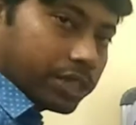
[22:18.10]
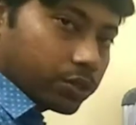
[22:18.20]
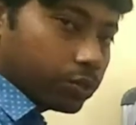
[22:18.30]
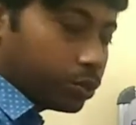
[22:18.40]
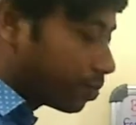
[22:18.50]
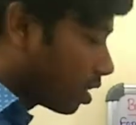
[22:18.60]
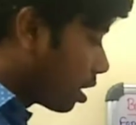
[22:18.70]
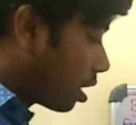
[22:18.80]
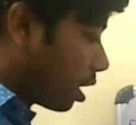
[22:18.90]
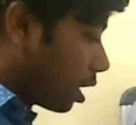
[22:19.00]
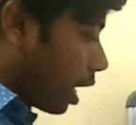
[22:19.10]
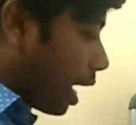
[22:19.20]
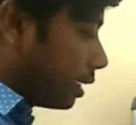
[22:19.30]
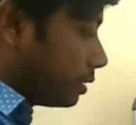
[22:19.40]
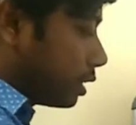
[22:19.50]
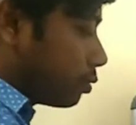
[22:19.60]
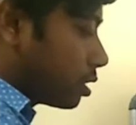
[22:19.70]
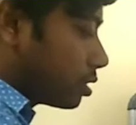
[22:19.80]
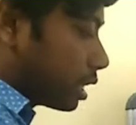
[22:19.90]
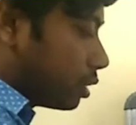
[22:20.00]
to rho 2 and
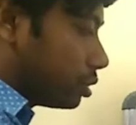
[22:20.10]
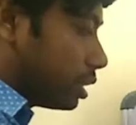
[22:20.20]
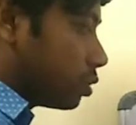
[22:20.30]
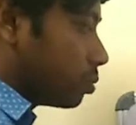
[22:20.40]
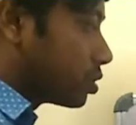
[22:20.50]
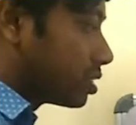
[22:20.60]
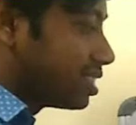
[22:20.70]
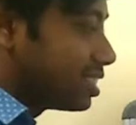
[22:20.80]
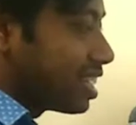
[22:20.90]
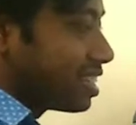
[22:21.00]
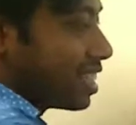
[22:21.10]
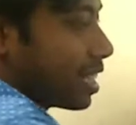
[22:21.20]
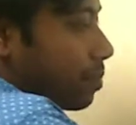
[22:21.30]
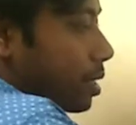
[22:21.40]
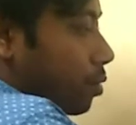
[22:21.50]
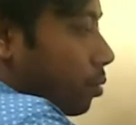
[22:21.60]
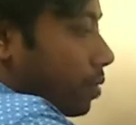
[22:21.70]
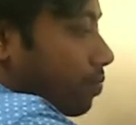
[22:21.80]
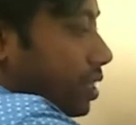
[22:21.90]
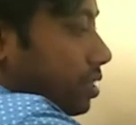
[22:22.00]
Z1 is equal to Z2 because this is the data meant from
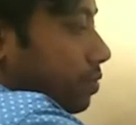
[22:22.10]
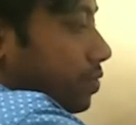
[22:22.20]
the free,